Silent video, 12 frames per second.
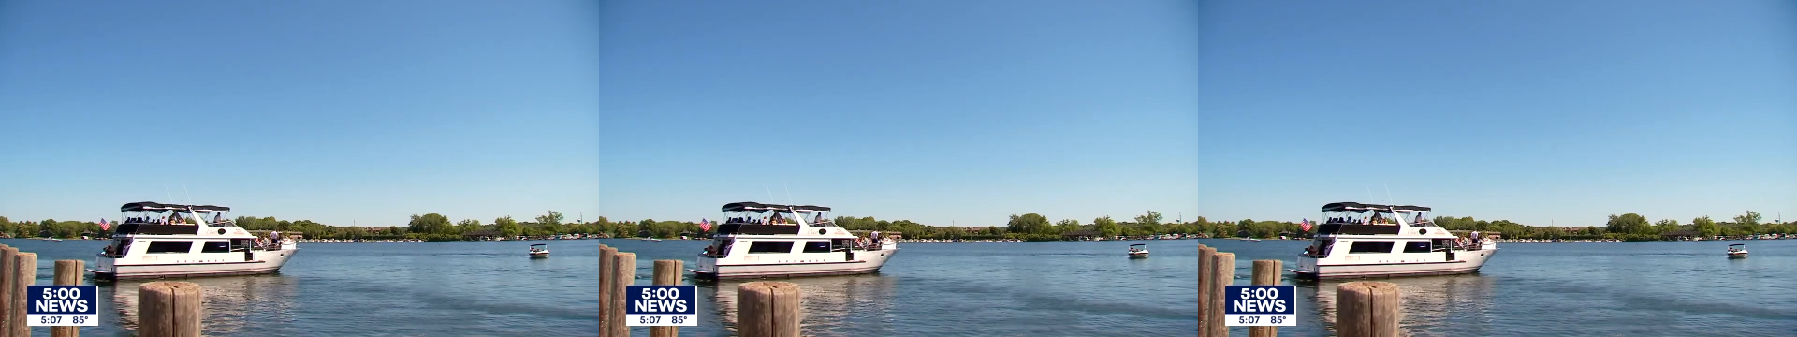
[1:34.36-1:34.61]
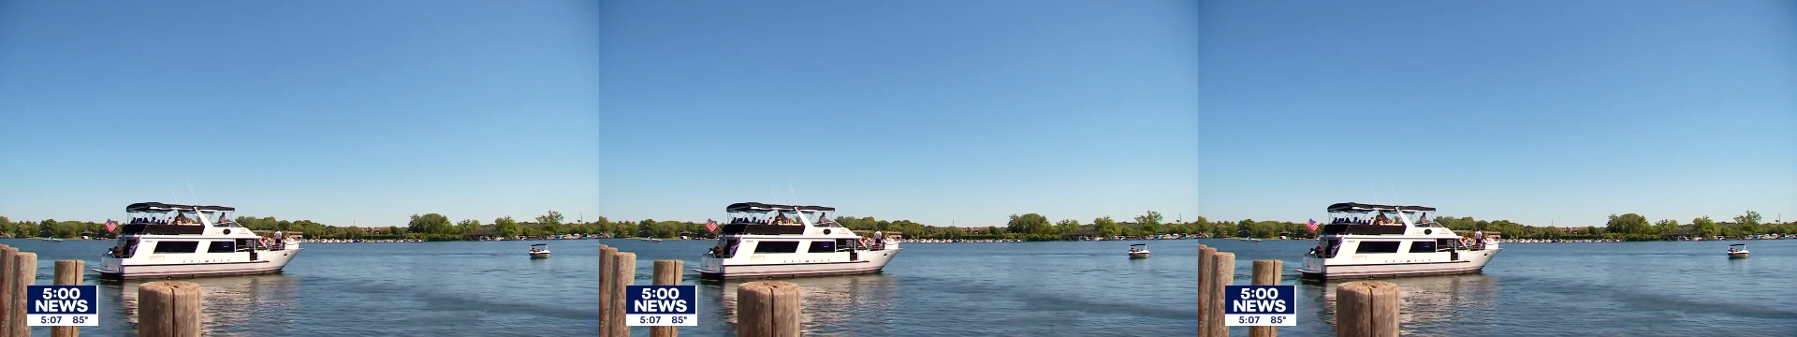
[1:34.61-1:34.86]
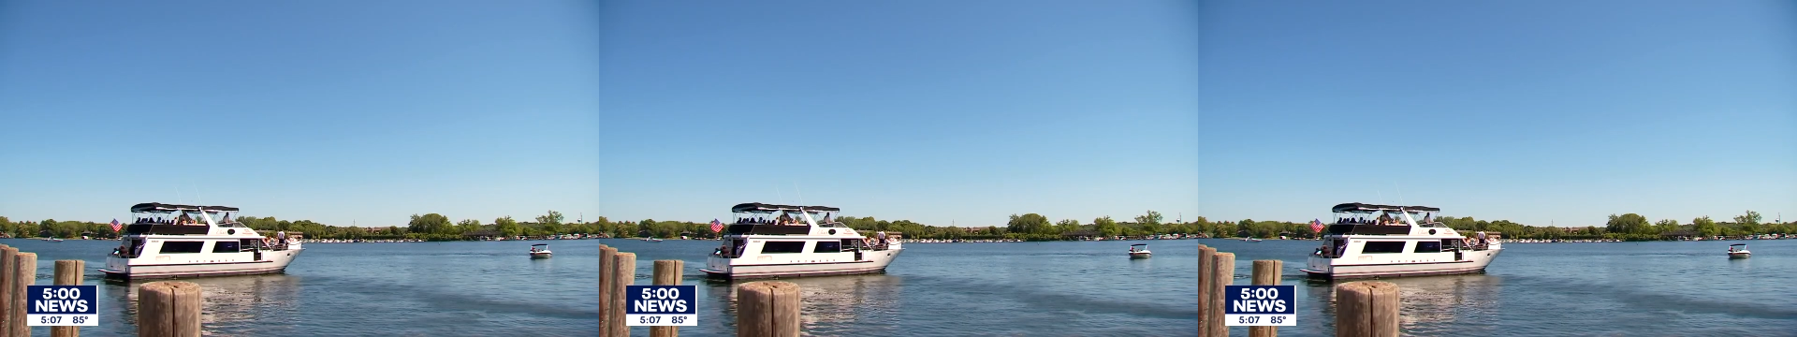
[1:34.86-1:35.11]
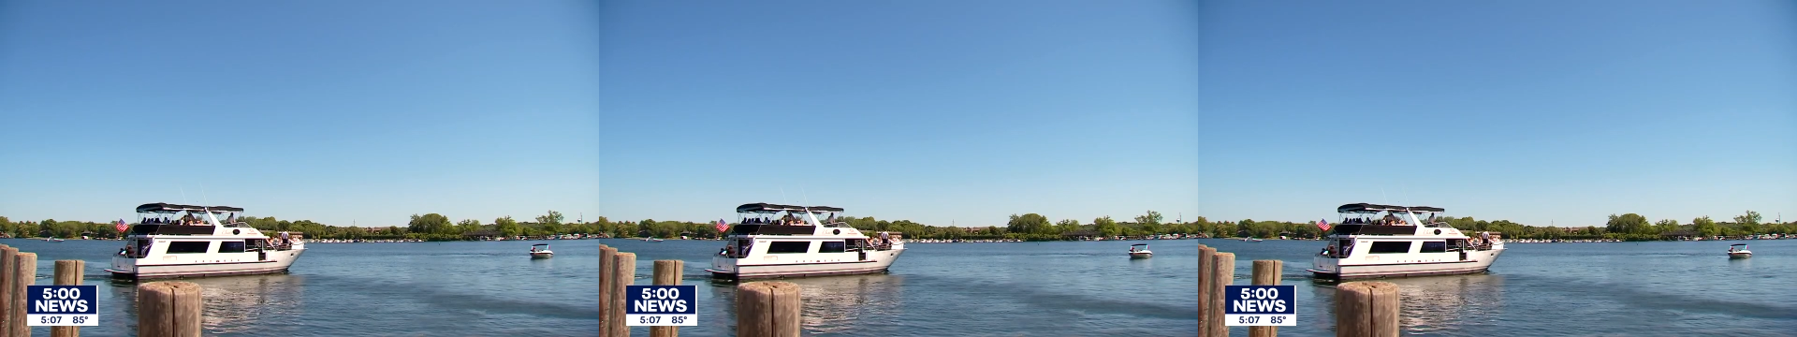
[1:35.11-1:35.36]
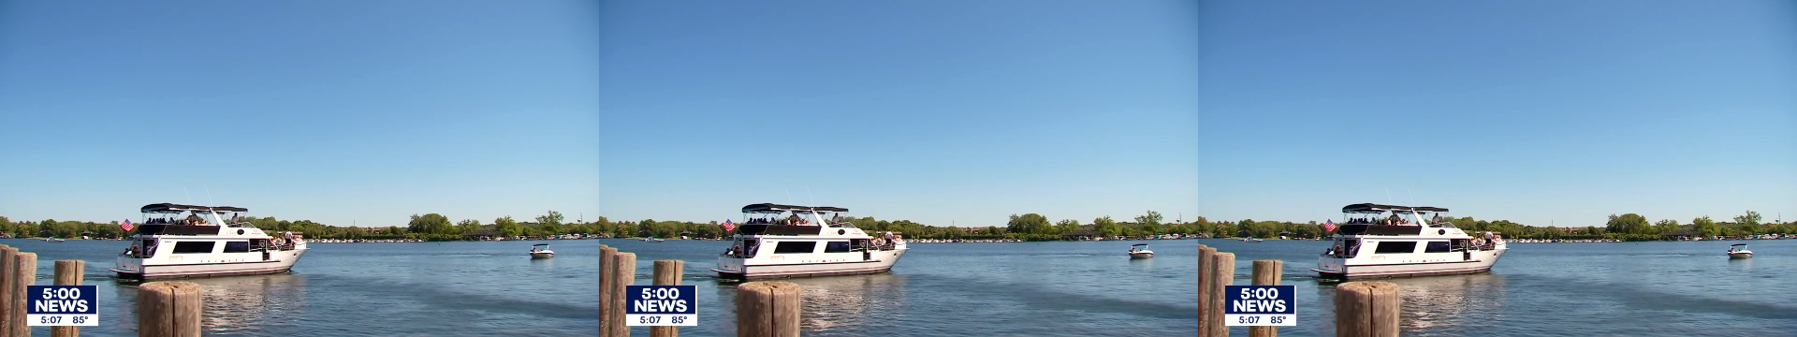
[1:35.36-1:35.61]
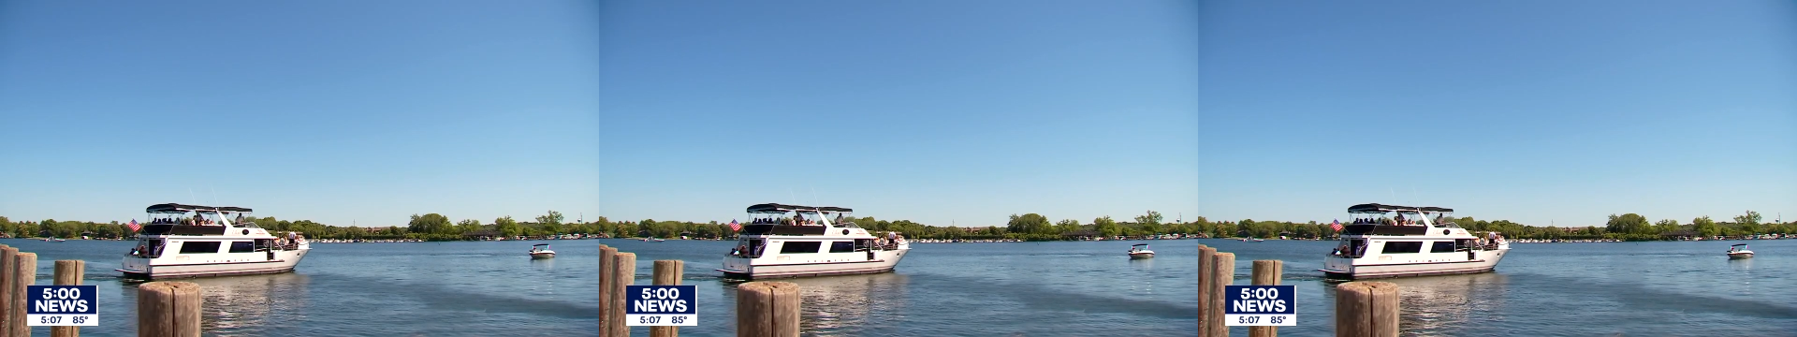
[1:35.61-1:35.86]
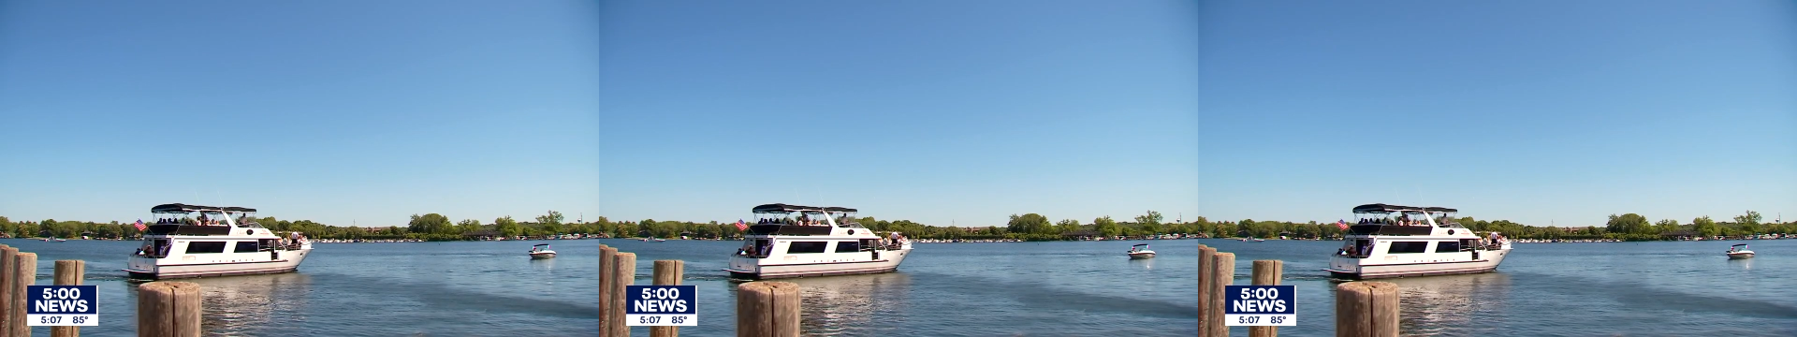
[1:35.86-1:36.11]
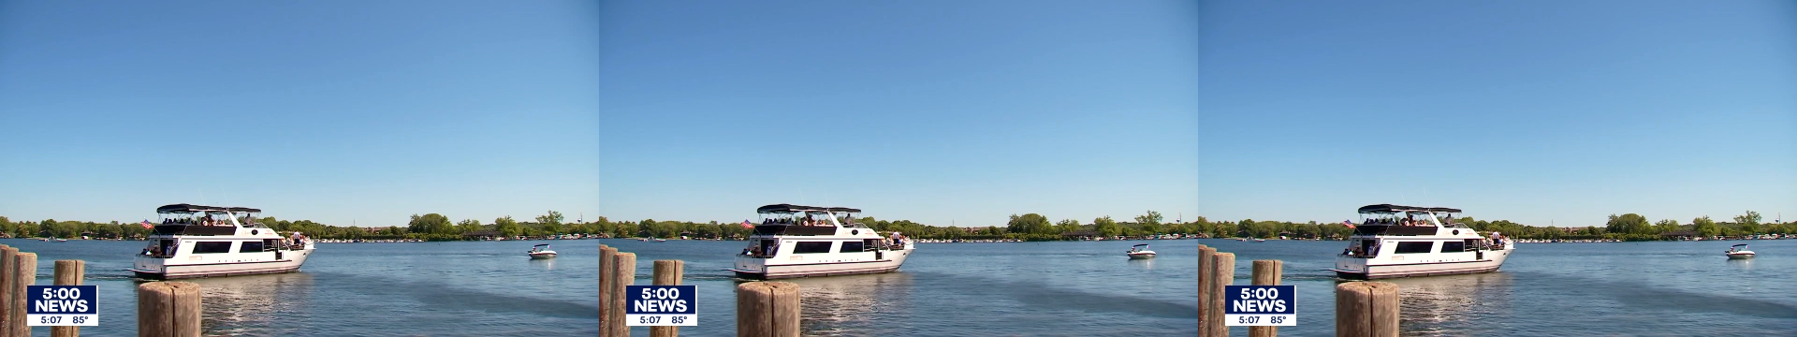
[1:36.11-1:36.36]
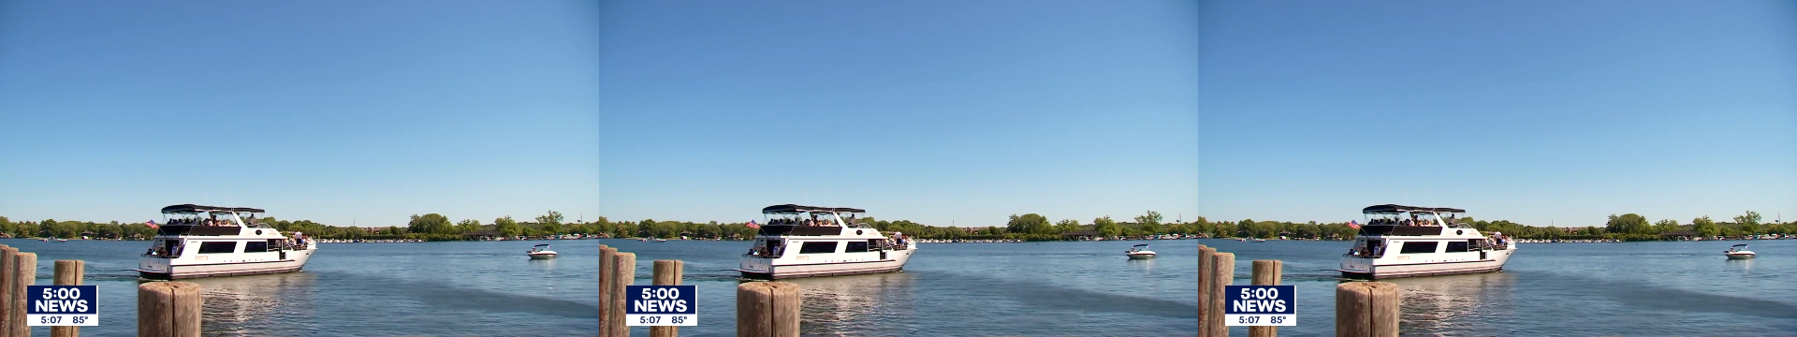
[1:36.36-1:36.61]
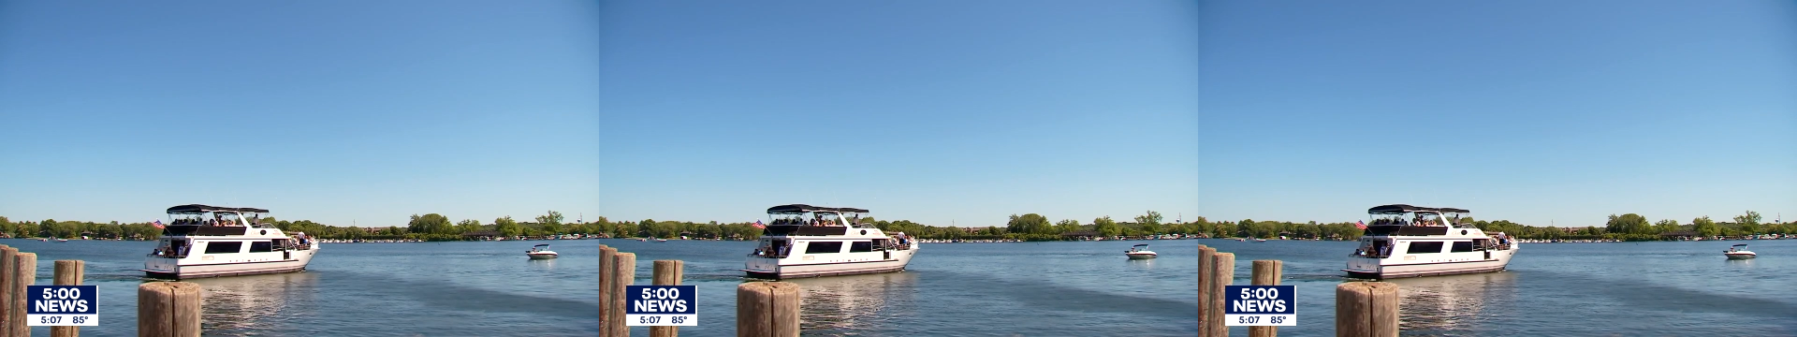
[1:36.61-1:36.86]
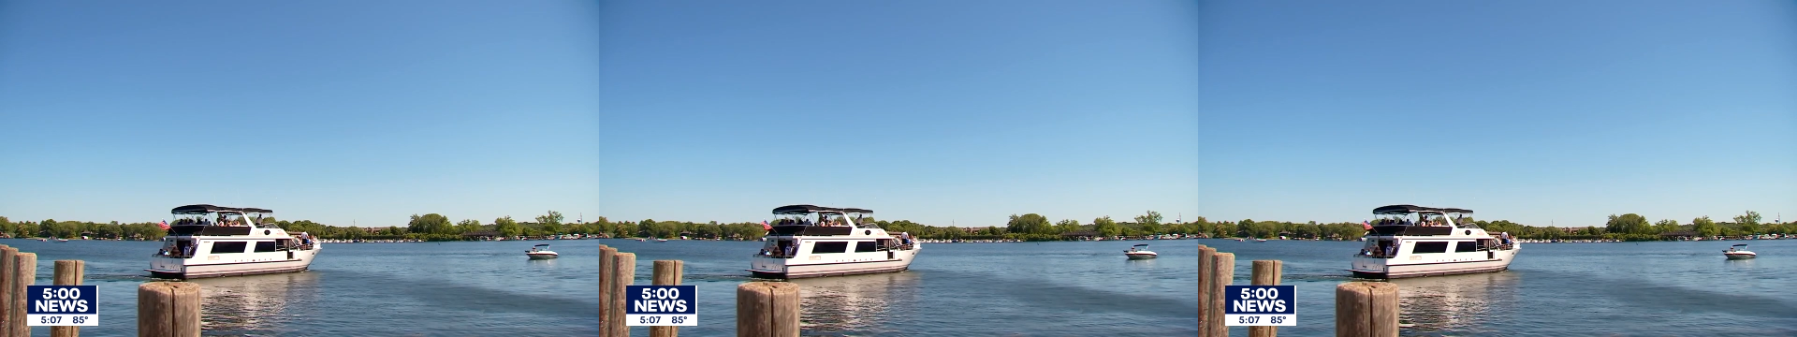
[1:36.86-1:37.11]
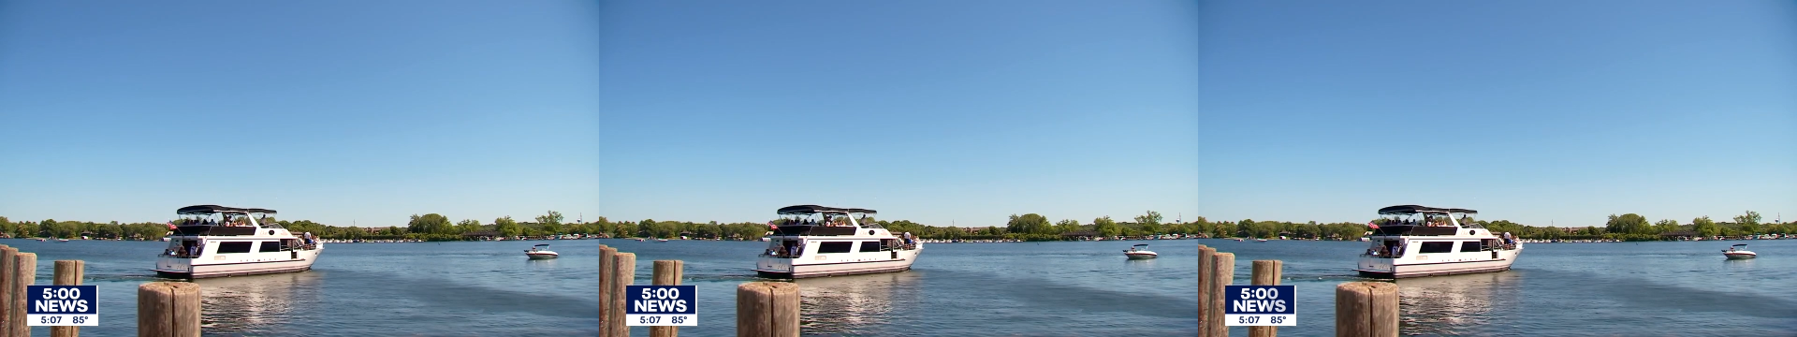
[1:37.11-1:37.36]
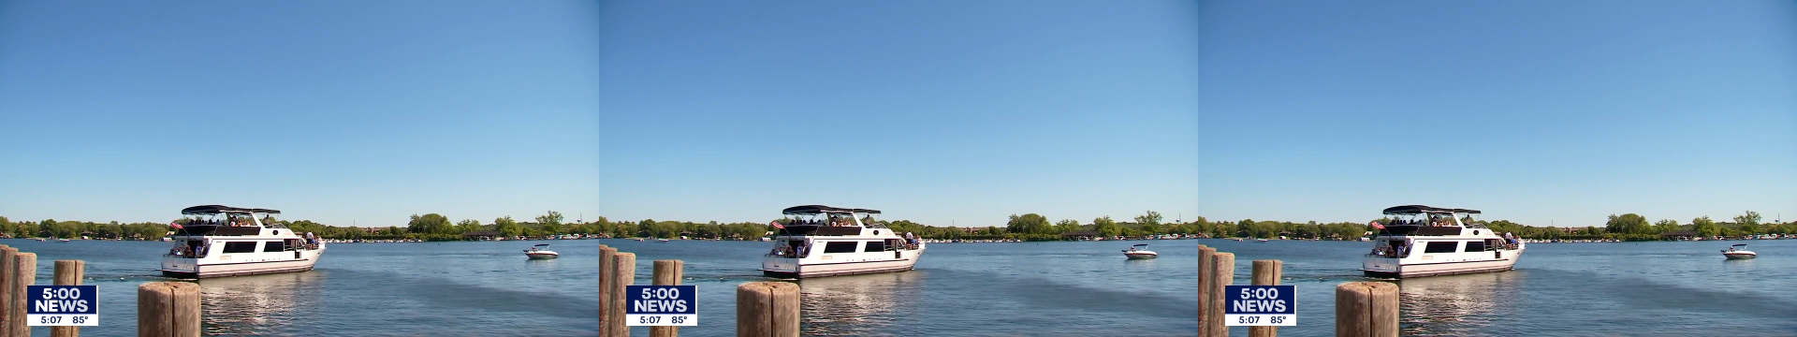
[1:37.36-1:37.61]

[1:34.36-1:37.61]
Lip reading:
No face is visible, so there are no lips to read.